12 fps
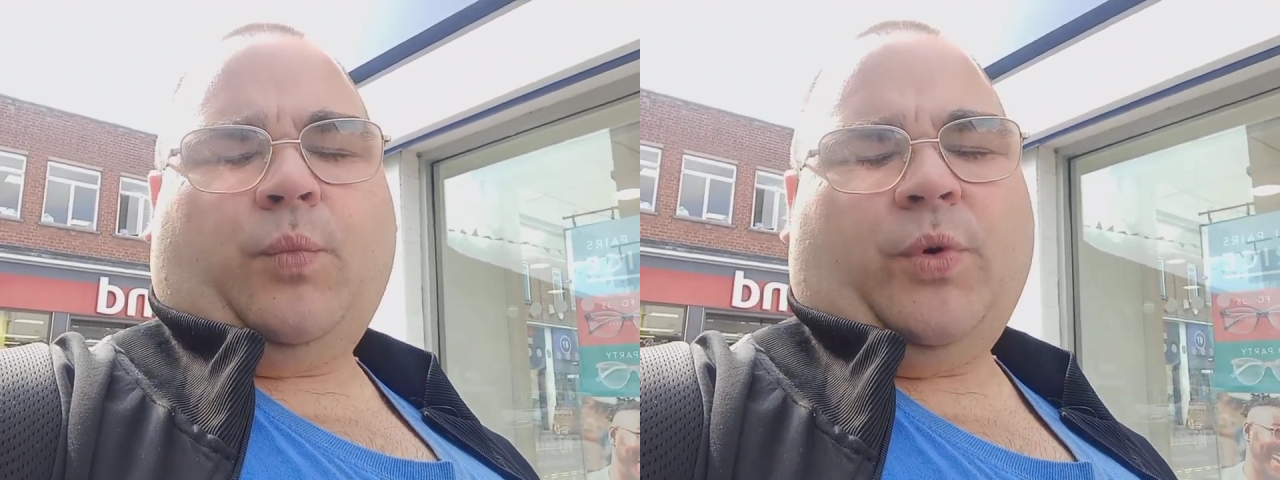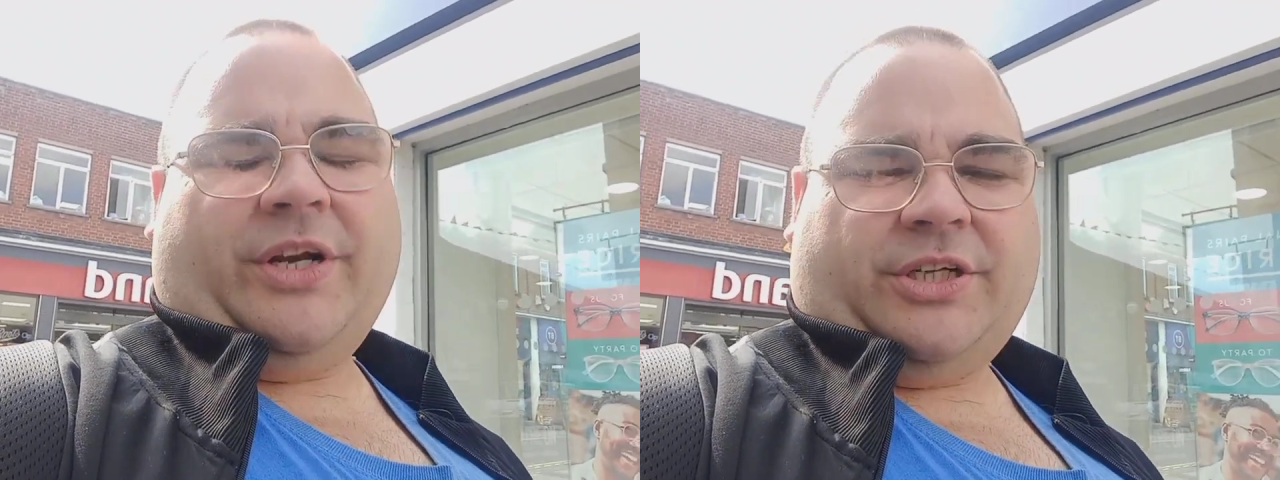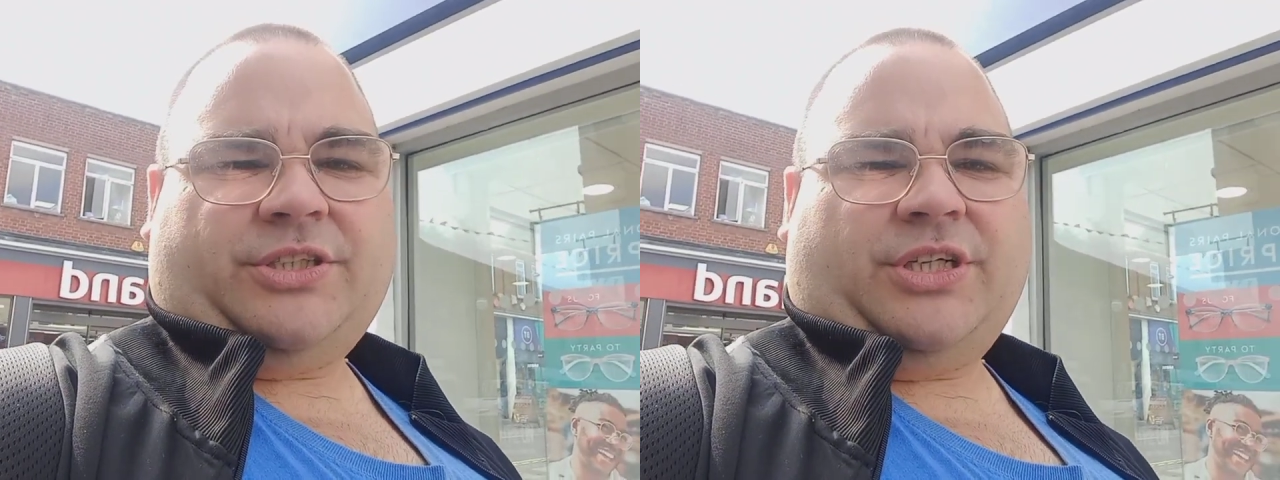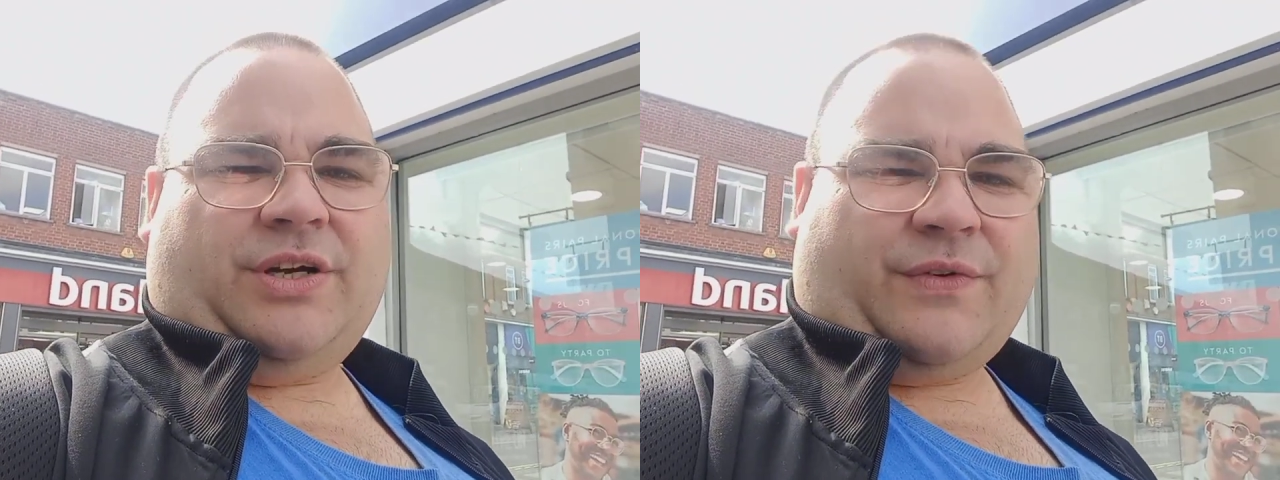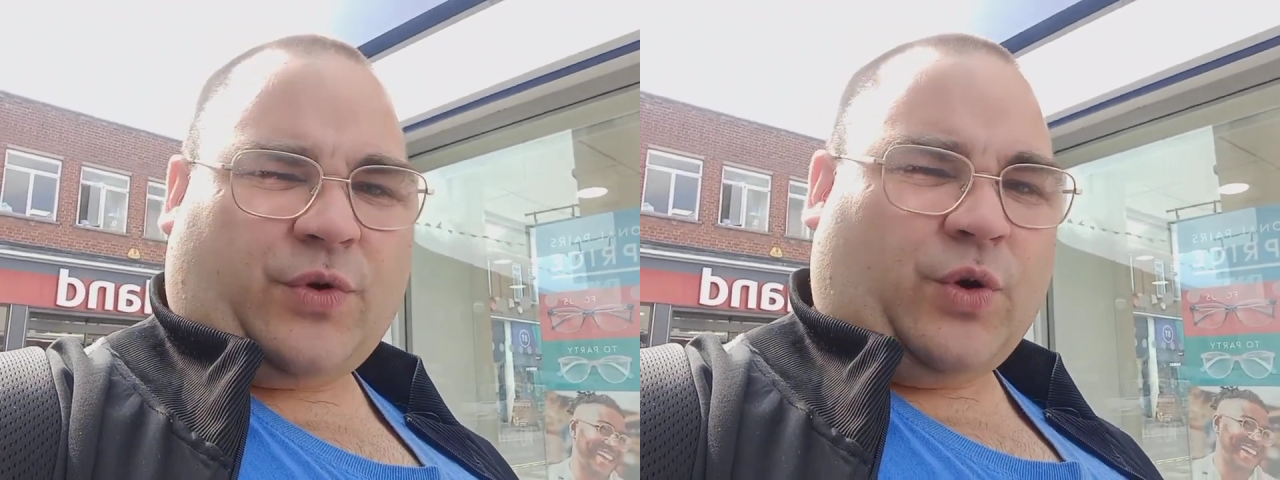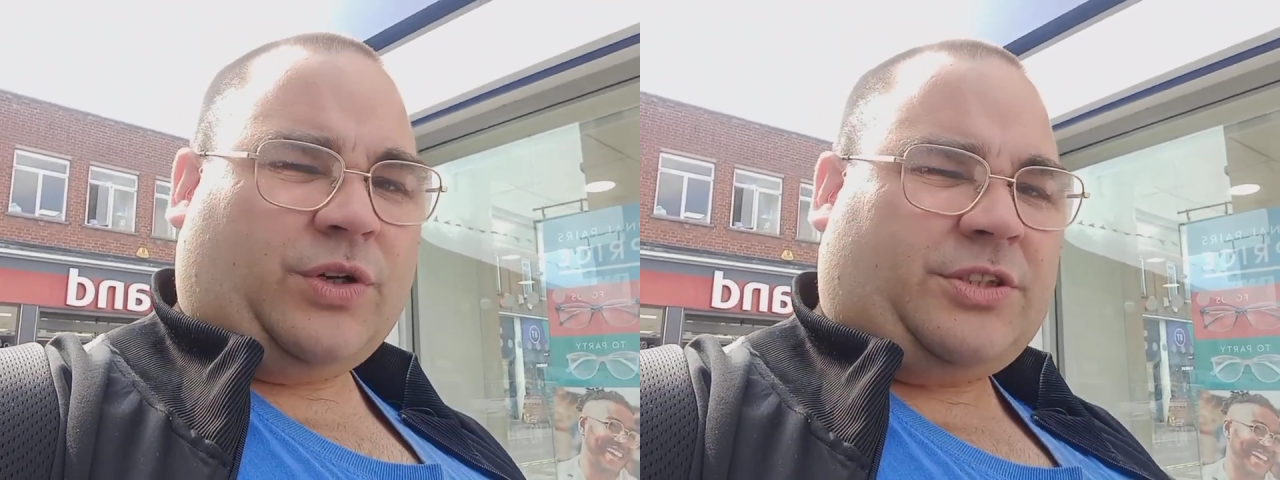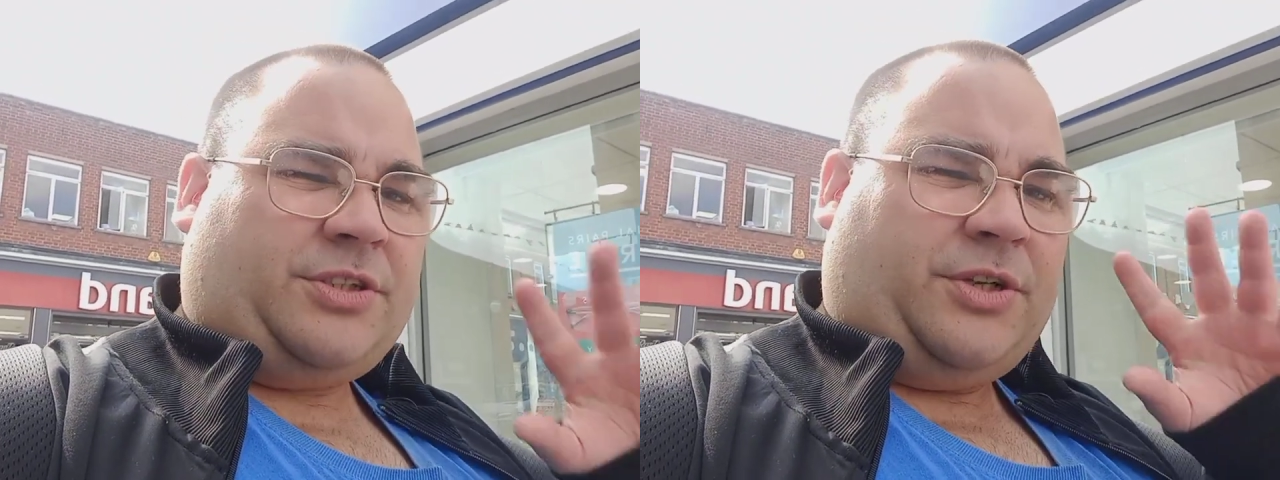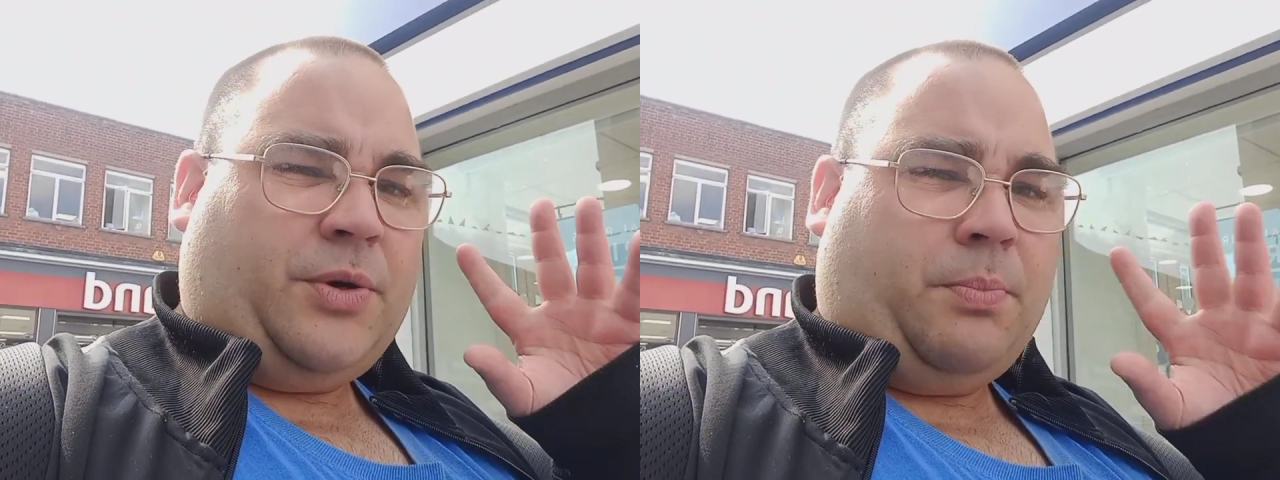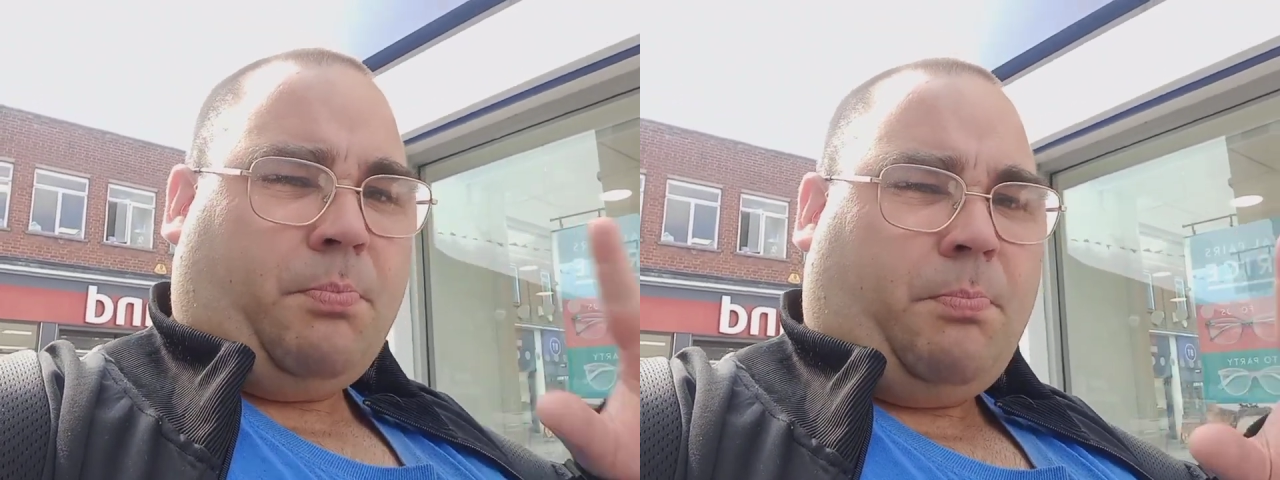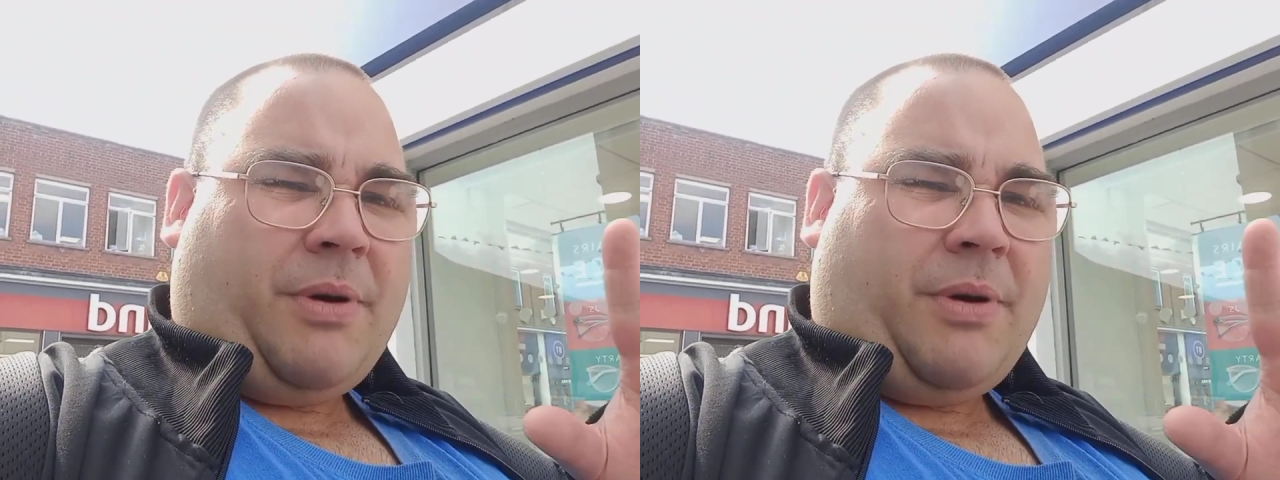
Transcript: which of course you